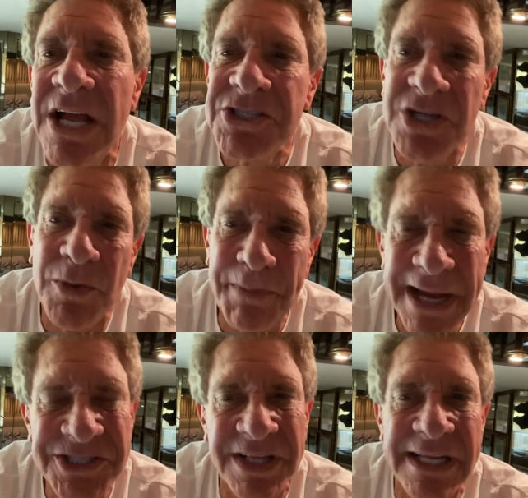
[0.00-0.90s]
So
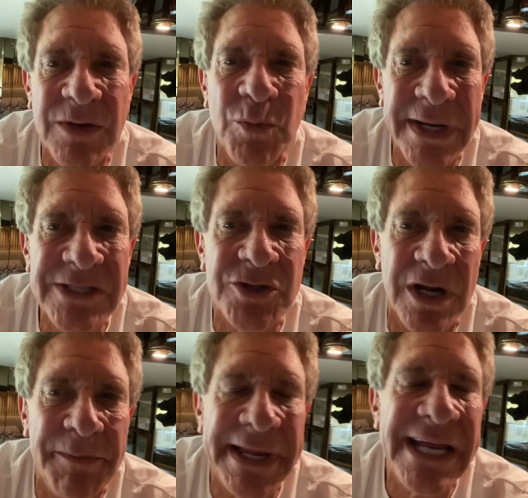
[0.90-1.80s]
basically, what he's going
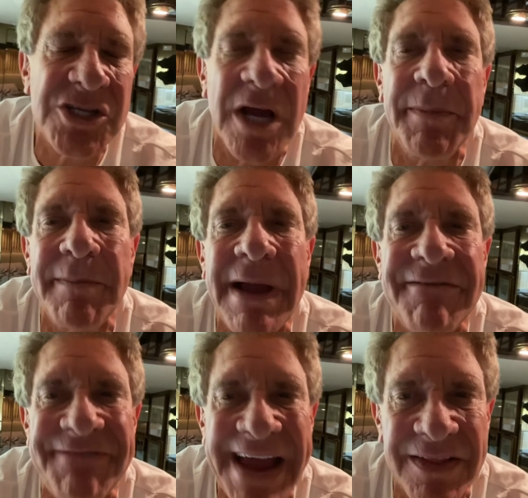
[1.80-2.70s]
to be, he's going to be my
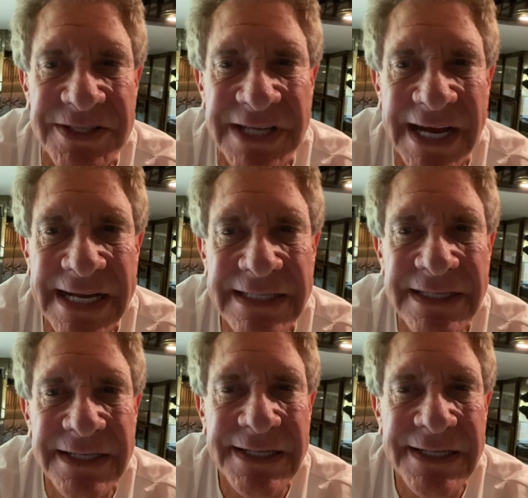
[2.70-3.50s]
Valentine.